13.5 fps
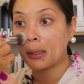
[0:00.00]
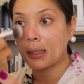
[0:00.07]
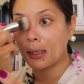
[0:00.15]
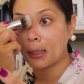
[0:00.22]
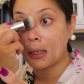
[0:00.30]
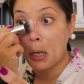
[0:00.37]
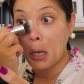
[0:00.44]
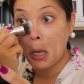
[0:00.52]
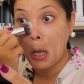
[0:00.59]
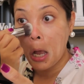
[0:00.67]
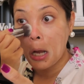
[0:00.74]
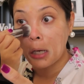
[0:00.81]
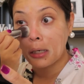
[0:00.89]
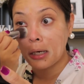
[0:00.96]
okay?
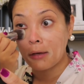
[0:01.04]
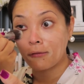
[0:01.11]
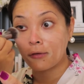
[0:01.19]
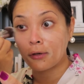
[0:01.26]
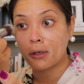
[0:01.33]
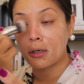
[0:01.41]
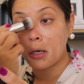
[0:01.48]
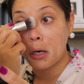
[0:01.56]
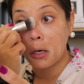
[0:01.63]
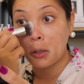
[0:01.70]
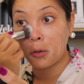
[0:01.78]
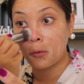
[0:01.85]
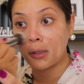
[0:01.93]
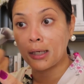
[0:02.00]
Never
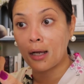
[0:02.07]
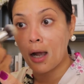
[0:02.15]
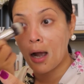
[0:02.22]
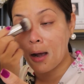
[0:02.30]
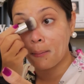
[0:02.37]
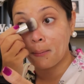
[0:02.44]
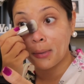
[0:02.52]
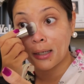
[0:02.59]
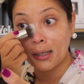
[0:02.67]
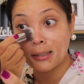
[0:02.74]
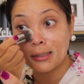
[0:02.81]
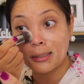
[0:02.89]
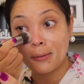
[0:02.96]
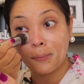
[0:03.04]
going up,
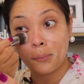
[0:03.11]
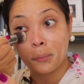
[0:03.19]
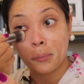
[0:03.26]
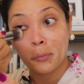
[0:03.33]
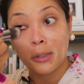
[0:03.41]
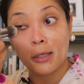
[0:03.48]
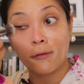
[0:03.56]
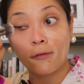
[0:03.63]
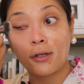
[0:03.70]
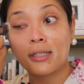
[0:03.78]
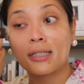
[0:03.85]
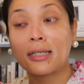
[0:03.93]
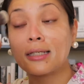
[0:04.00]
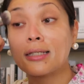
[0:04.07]
because if
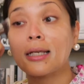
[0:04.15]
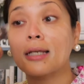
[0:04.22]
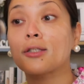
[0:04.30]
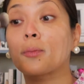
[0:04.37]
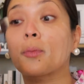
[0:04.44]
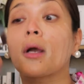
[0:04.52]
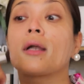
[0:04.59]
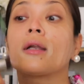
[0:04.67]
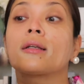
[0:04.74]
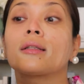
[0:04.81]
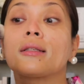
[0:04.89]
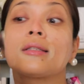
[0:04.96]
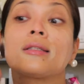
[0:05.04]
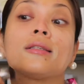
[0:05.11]
there's excess
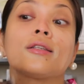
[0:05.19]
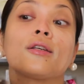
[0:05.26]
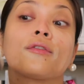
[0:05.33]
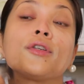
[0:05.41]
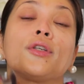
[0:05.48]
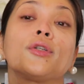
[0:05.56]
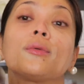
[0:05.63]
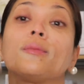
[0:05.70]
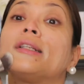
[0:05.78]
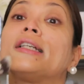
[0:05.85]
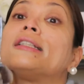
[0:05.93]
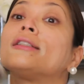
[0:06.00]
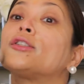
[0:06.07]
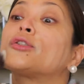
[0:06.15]
product, it's easier for you to
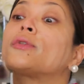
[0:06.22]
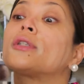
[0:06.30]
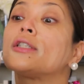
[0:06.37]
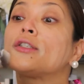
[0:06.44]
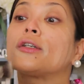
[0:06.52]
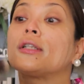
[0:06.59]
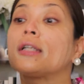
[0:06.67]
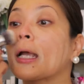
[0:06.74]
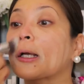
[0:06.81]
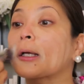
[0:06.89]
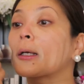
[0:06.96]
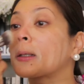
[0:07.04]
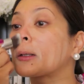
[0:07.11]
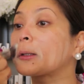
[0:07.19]
blend it towards your neck,
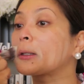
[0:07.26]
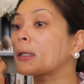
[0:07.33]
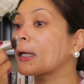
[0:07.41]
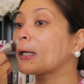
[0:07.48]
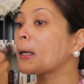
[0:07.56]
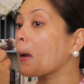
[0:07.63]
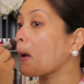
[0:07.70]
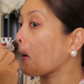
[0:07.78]
okay?